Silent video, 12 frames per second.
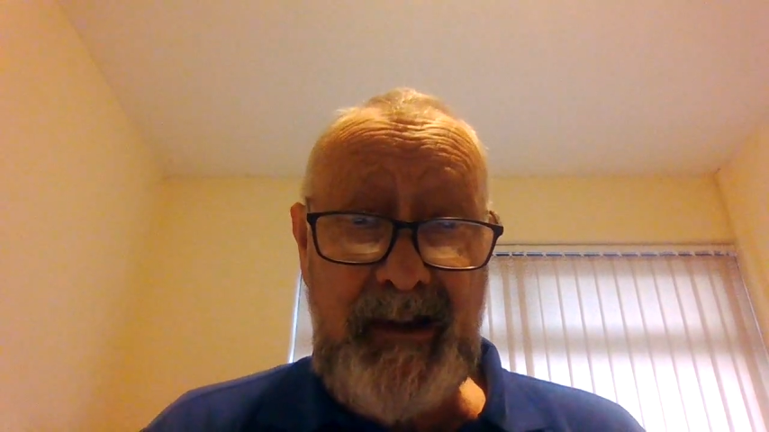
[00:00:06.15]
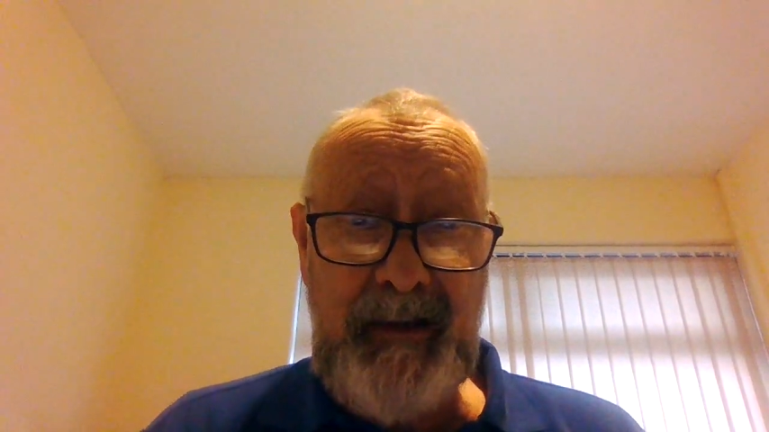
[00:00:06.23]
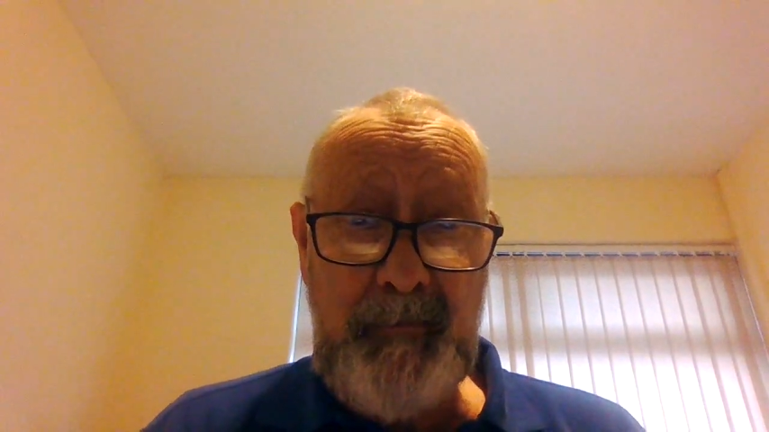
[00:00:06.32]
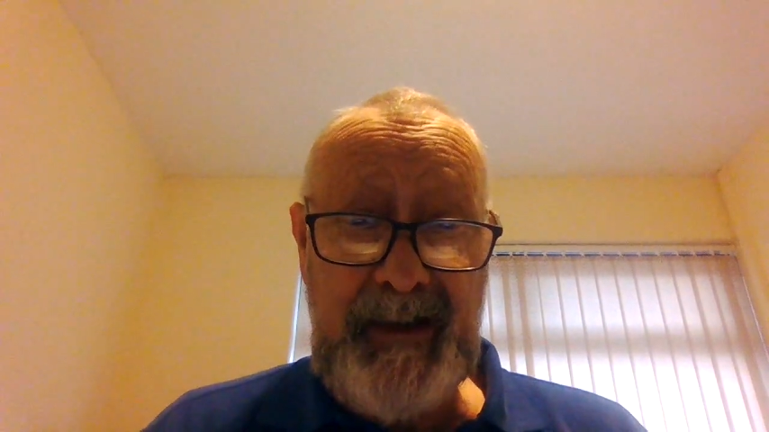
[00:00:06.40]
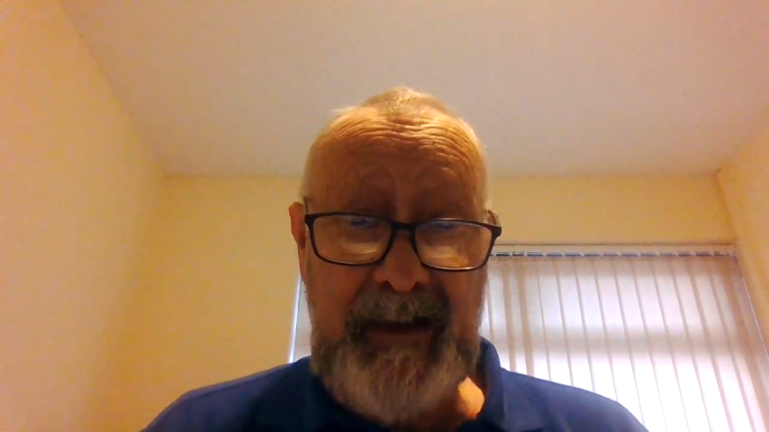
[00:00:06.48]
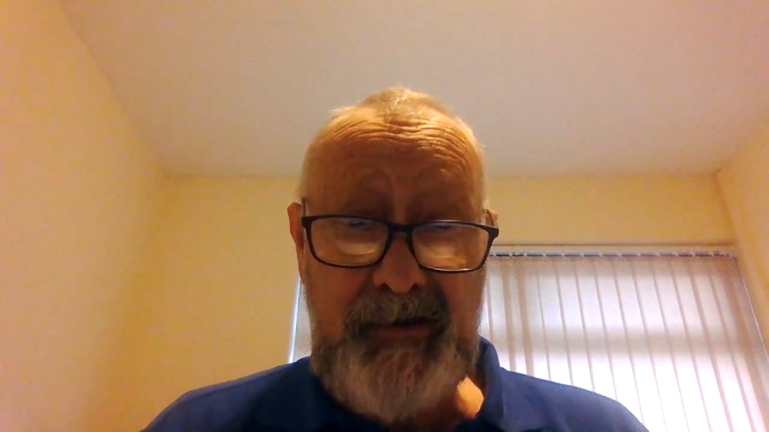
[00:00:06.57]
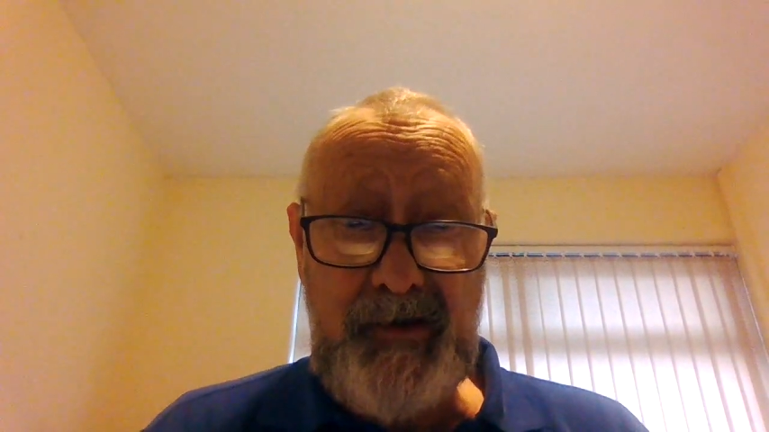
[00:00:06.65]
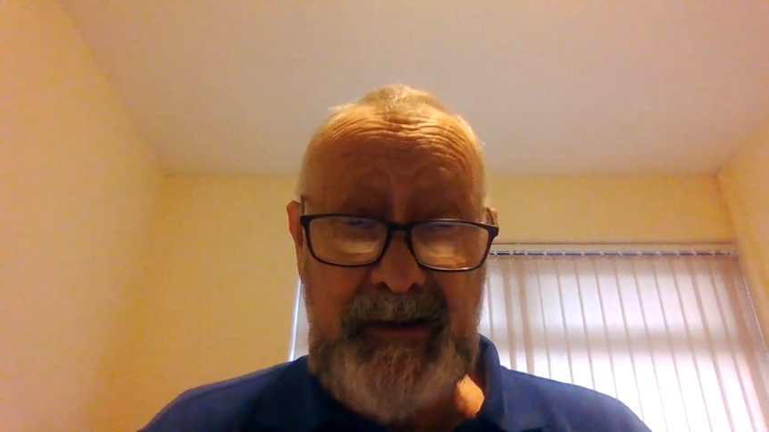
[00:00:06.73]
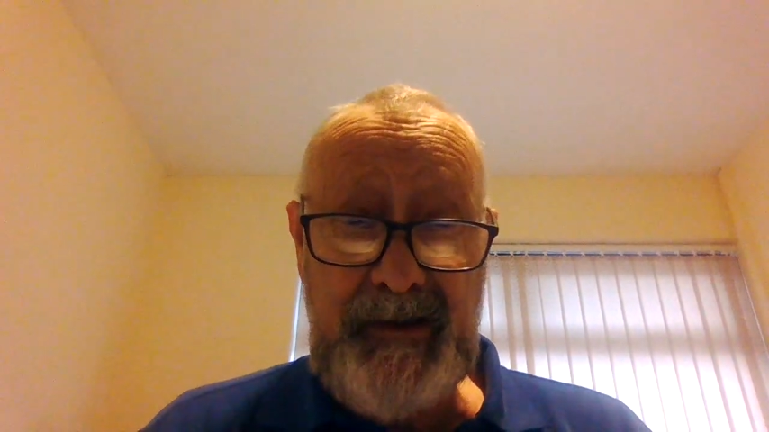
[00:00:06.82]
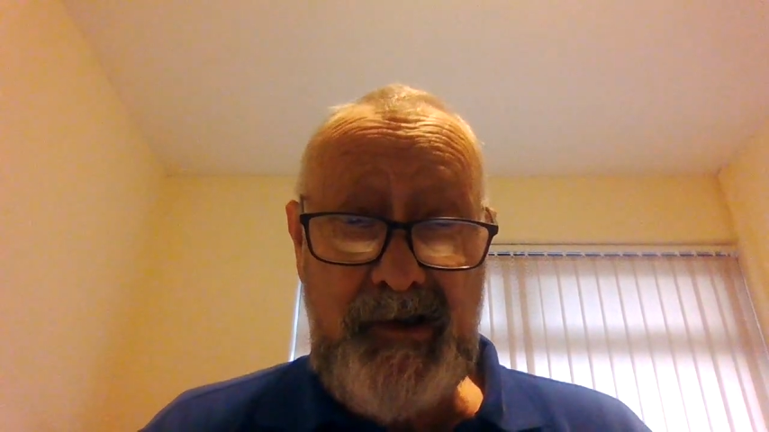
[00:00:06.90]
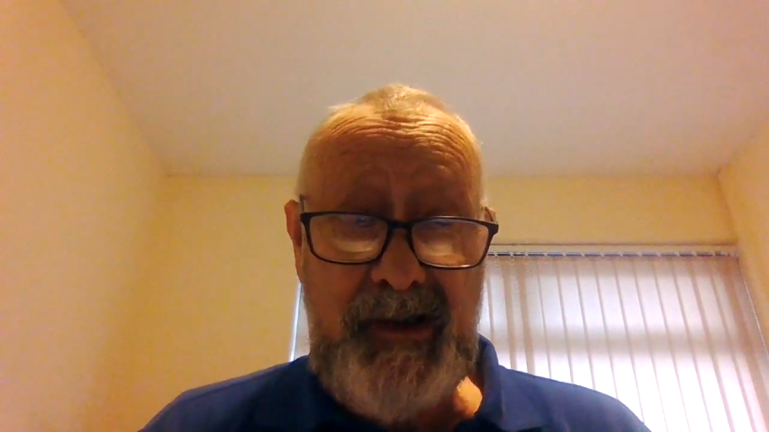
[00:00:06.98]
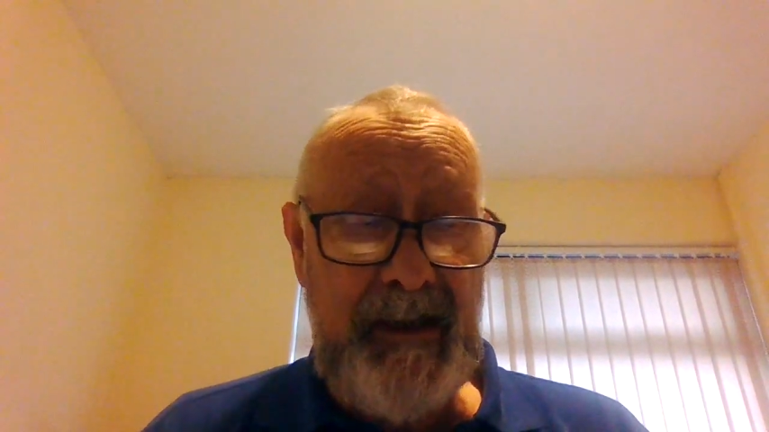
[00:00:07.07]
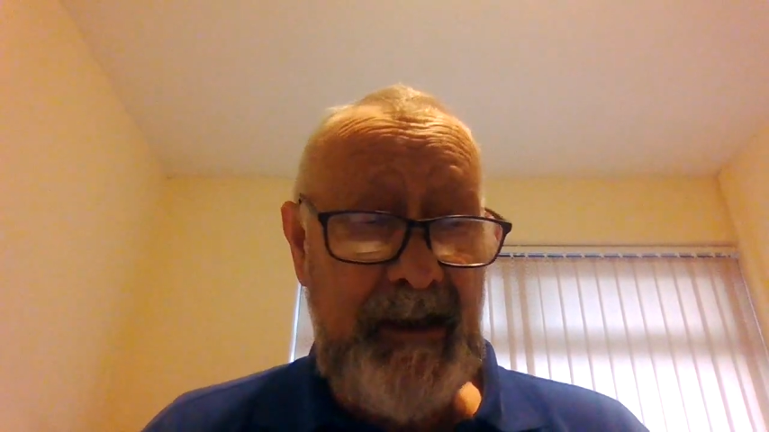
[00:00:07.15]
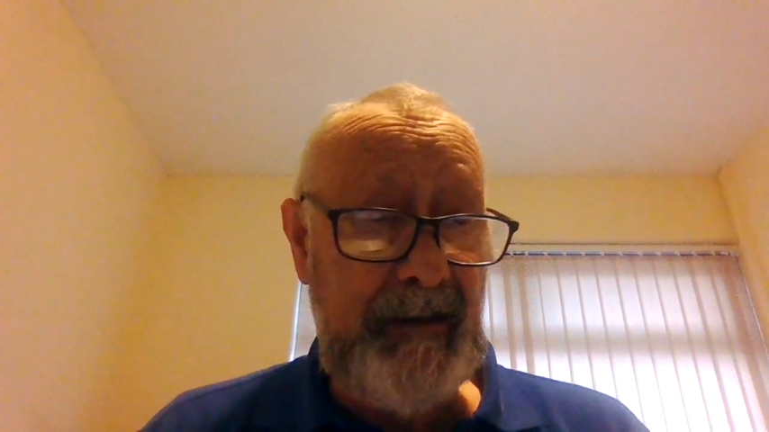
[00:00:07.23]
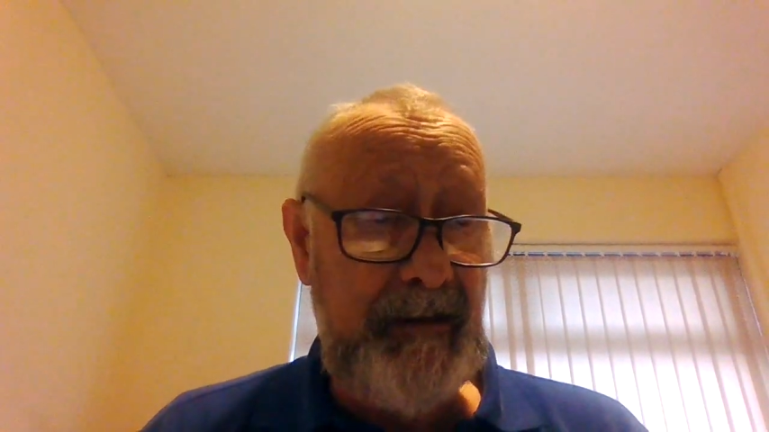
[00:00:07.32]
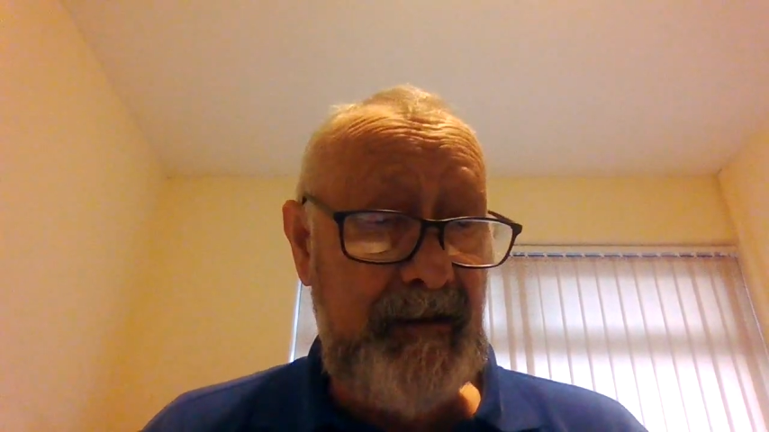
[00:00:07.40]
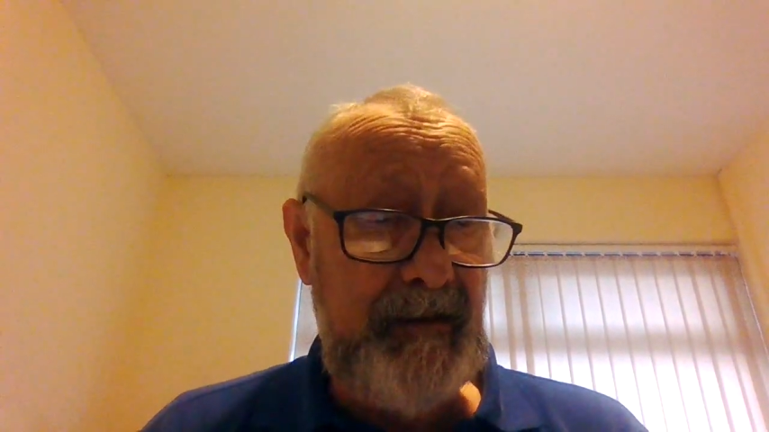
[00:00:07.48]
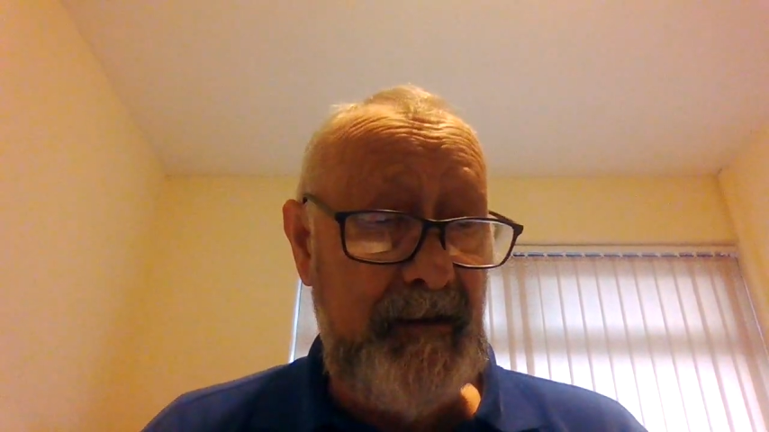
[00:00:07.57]
how we actually
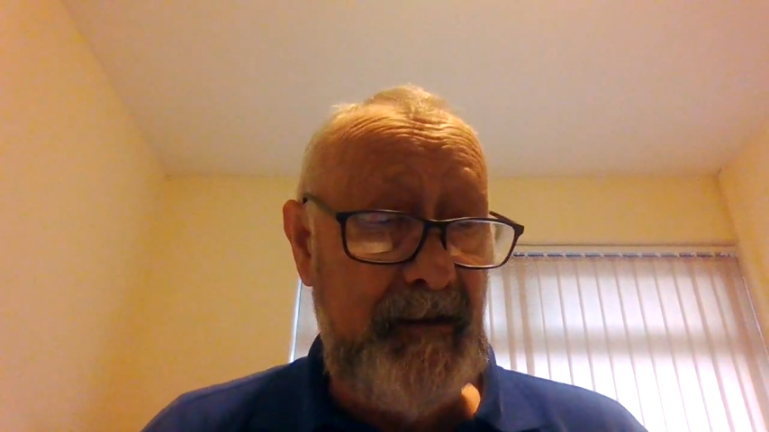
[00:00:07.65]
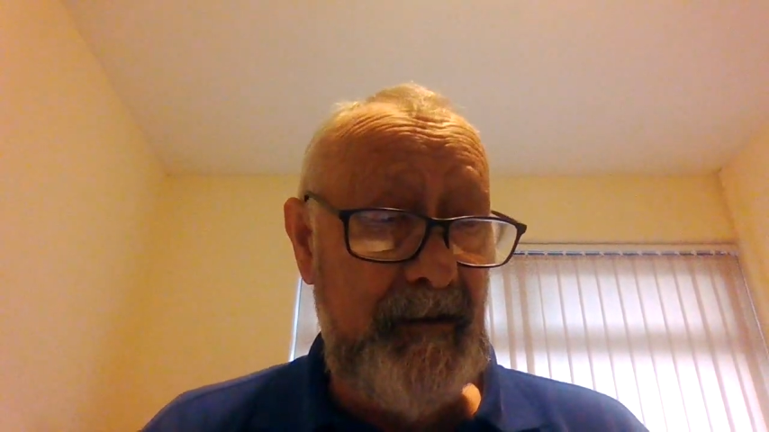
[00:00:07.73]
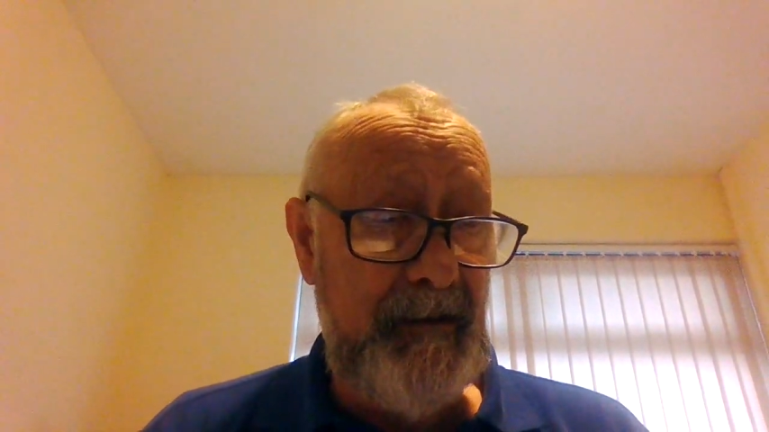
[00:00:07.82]
take